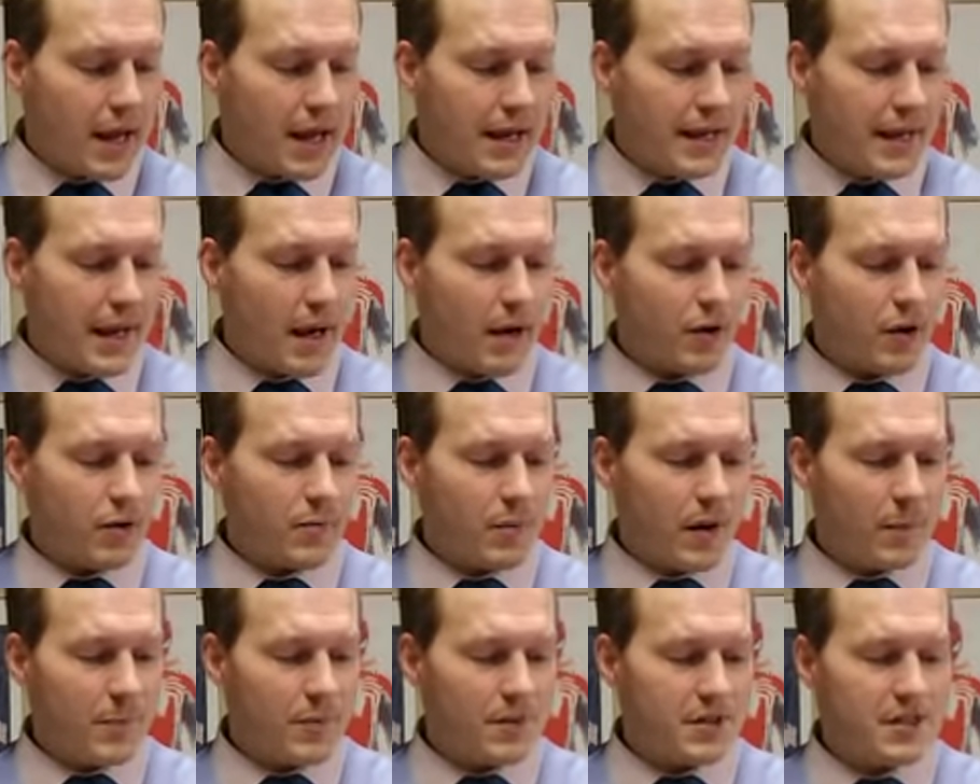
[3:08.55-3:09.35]
Now, you
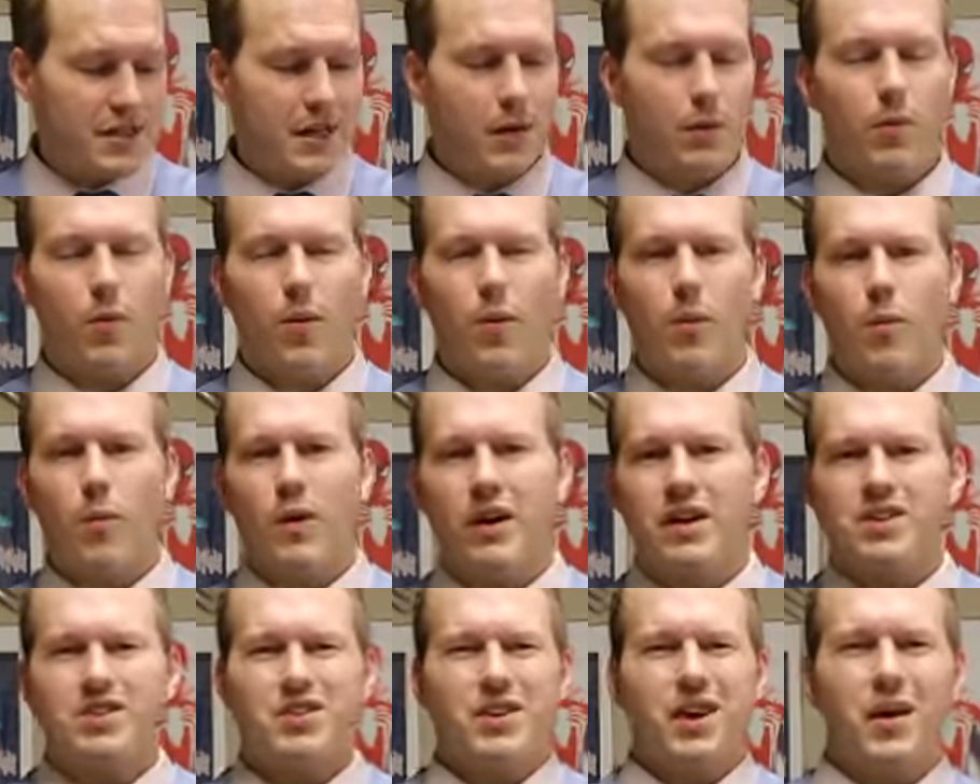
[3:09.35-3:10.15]
might be saying, well,
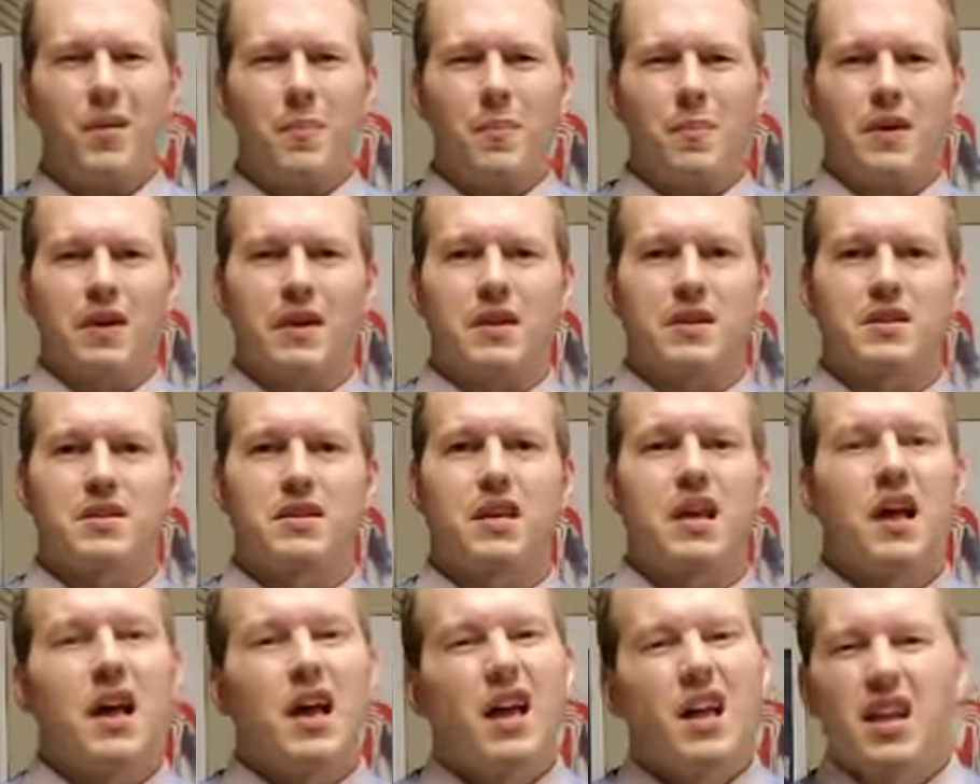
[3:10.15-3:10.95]
which companies?
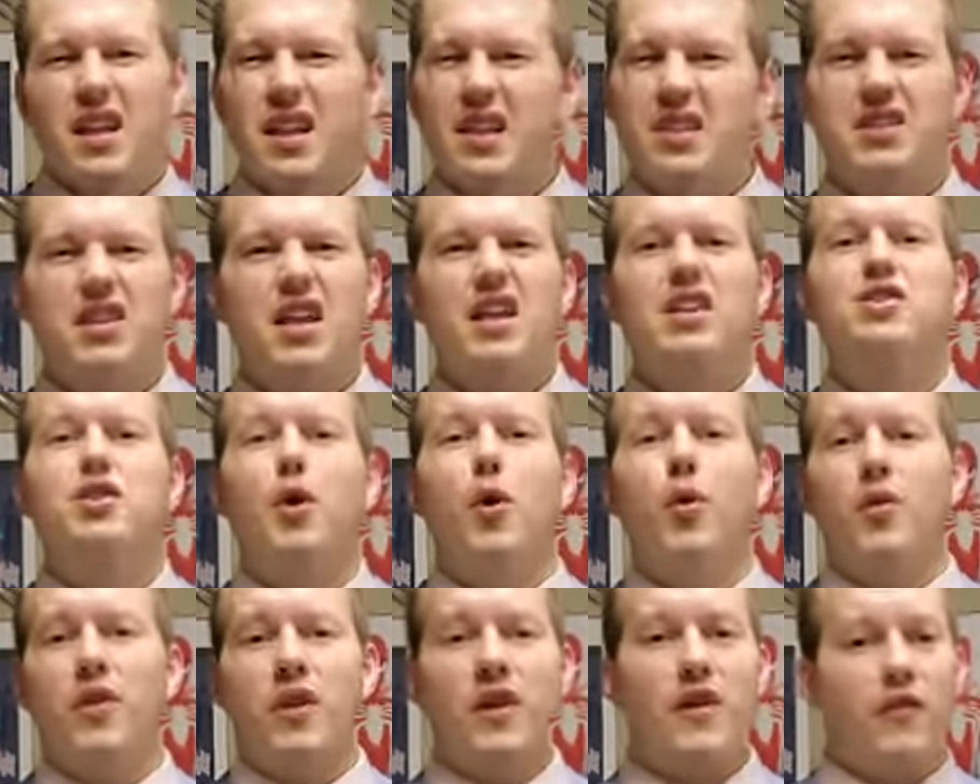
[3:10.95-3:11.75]
It's
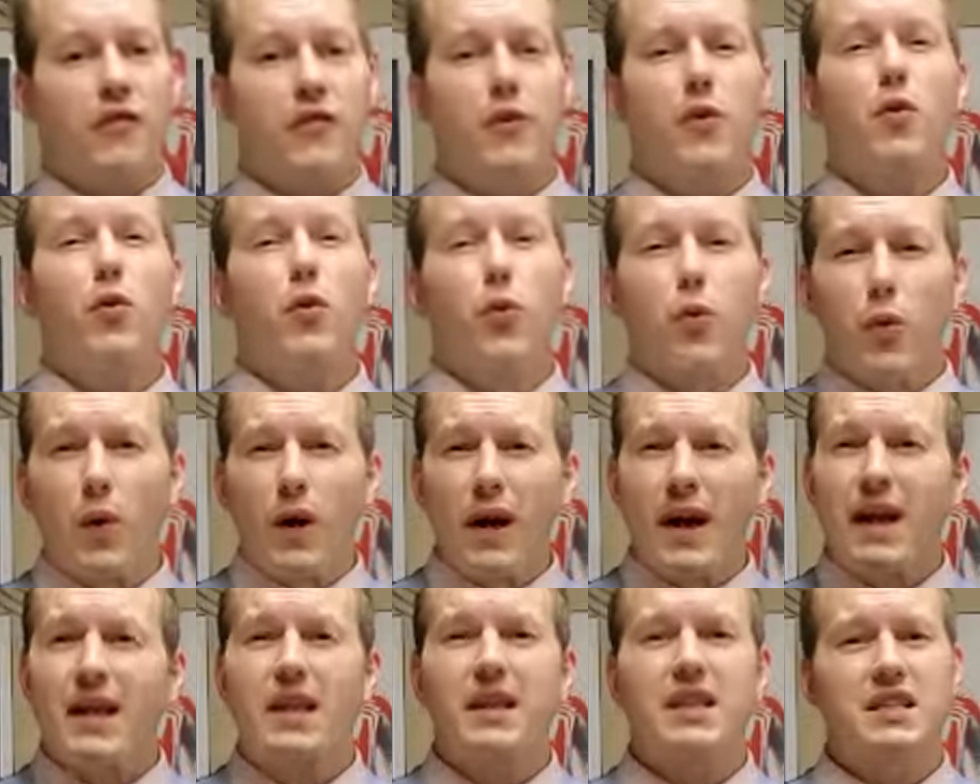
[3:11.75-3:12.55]
only a few
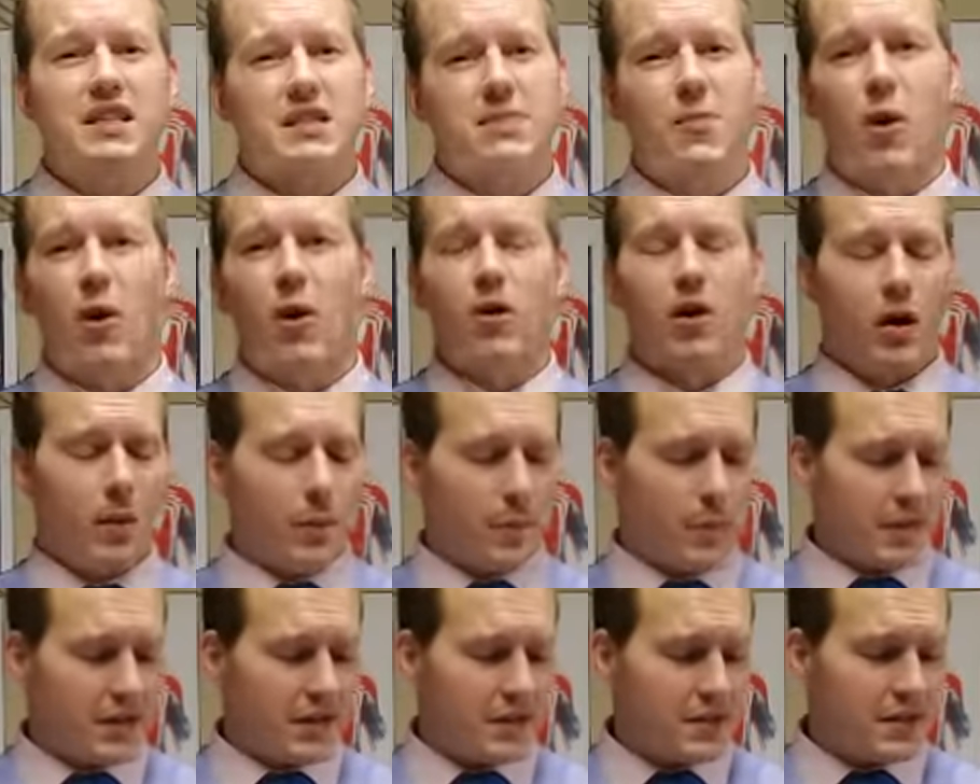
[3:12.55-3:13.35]
really small
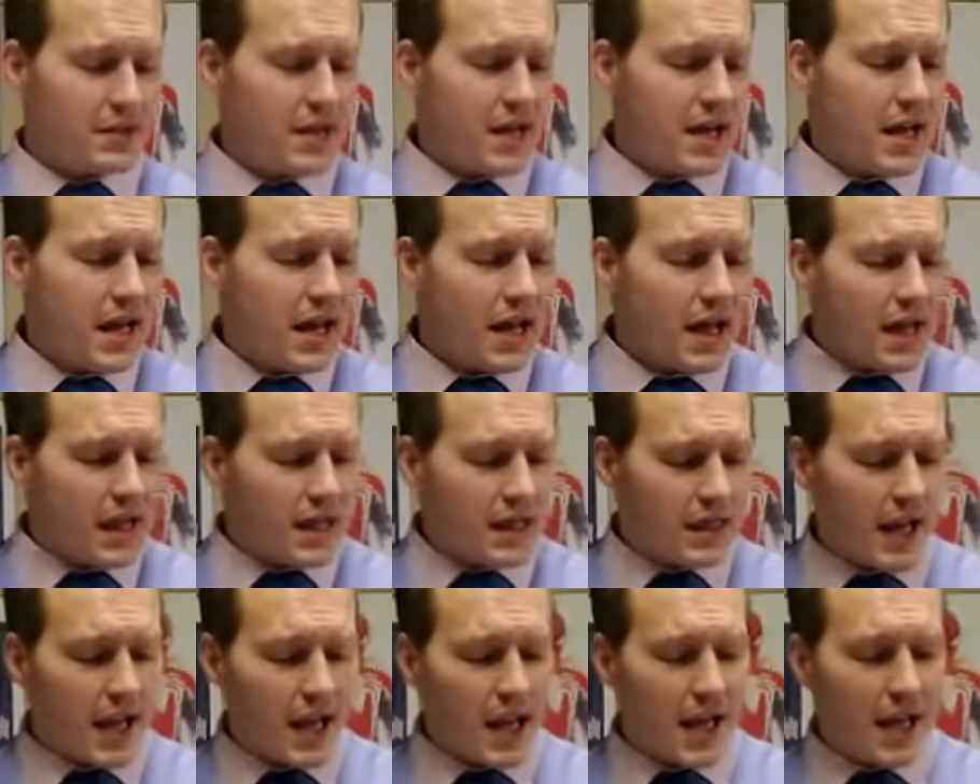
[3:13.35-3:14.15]
companies
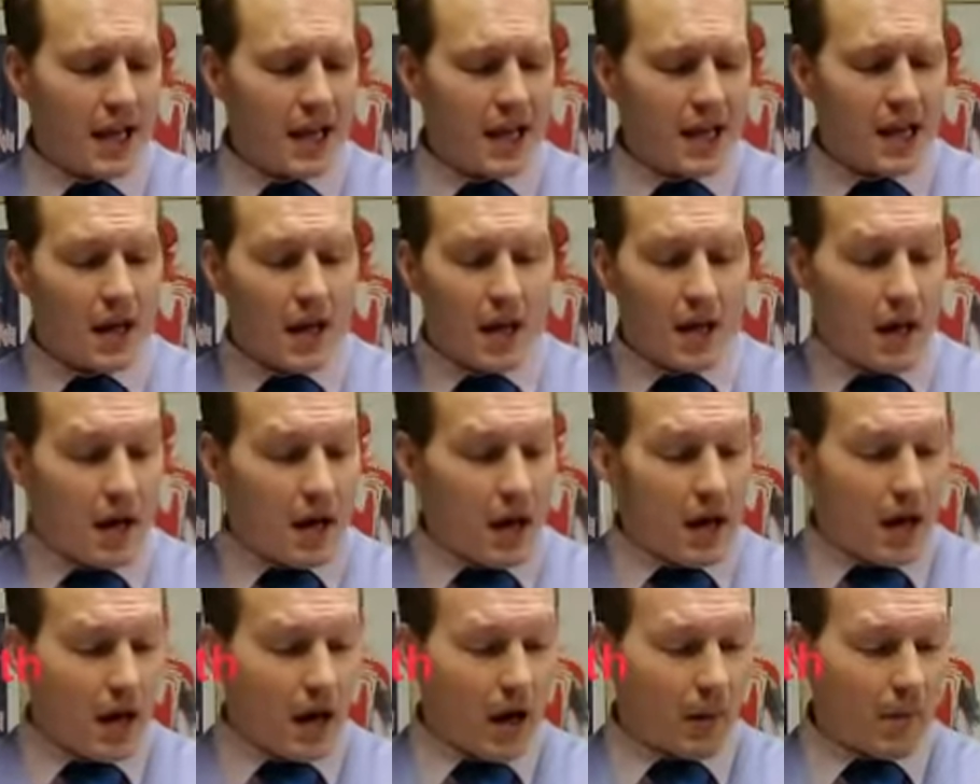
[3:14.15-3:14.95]
like
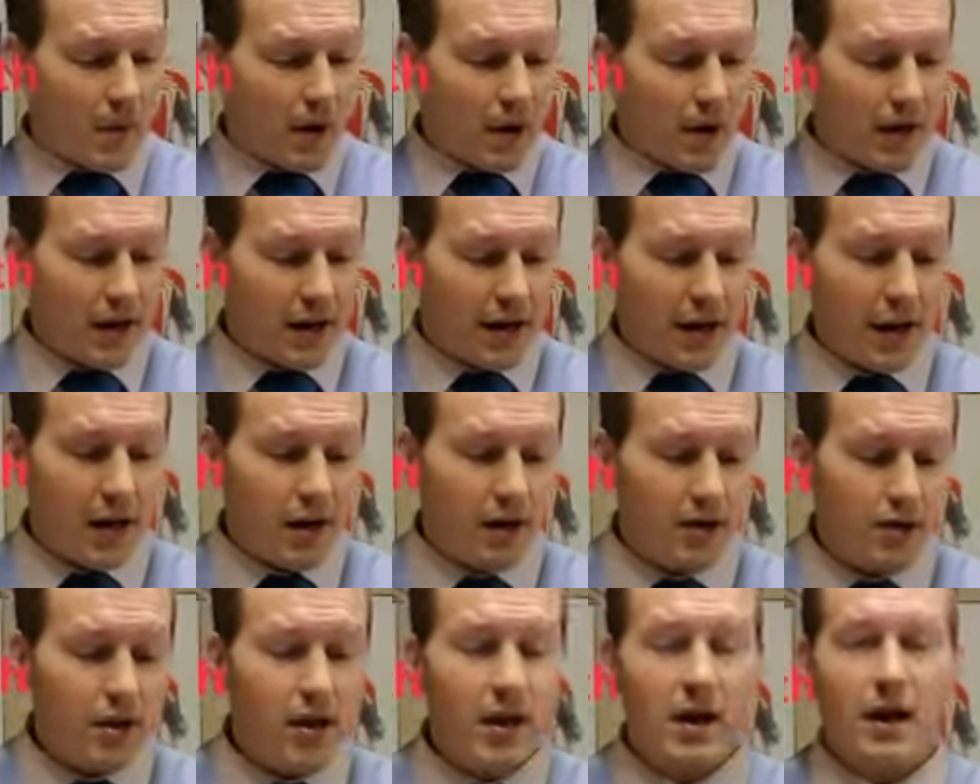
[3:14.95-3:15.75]
American
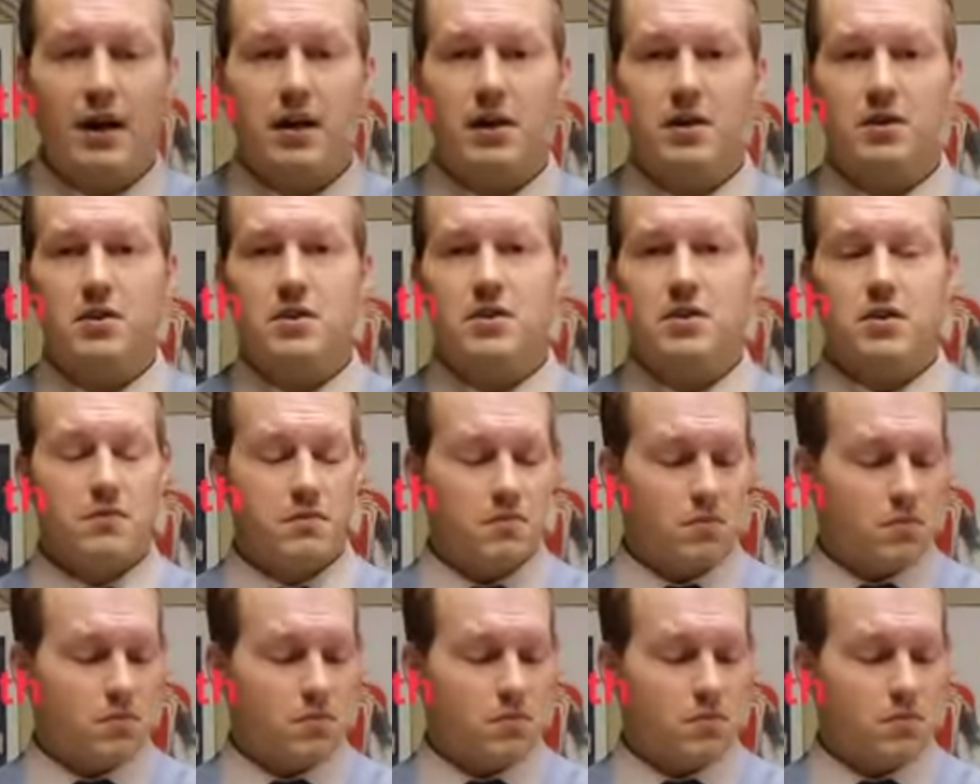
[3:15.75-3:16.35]
Airlines,